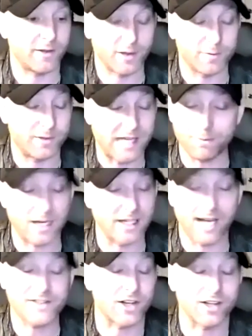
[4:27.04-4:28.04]
kept my
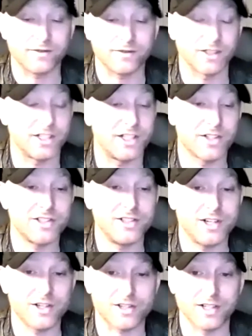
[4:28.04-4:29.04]
lights on for years and
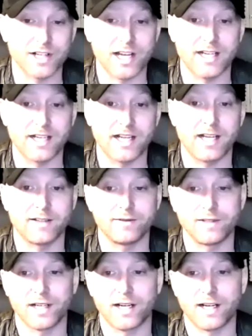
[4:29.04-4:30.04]
years.
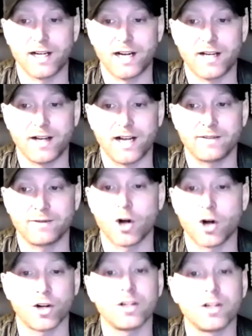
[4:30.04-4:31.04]
And I
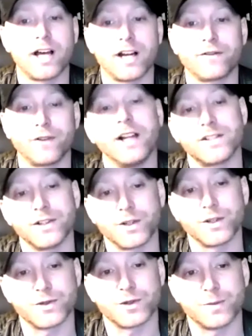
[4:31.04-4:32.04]
garnered a lot of friends in
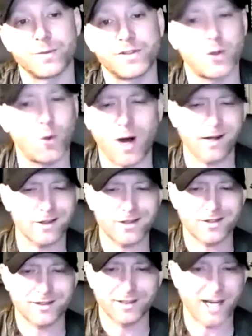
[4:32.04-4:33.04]
those rooms.
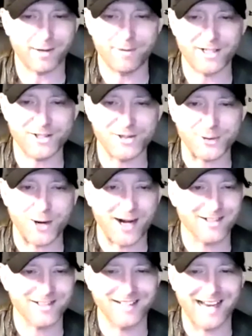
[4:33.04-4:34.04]
Squires, got to mention
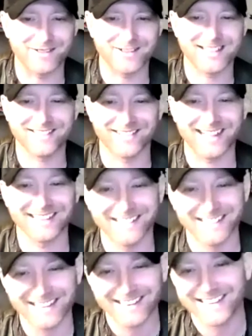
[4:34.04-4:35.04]
Squires in Hamilton, right?
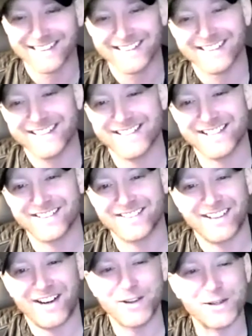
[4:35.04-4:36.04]
So
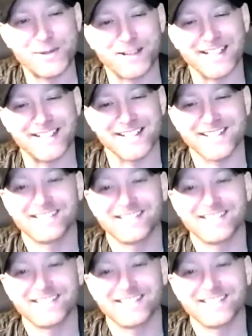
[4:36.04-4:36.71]
all those places.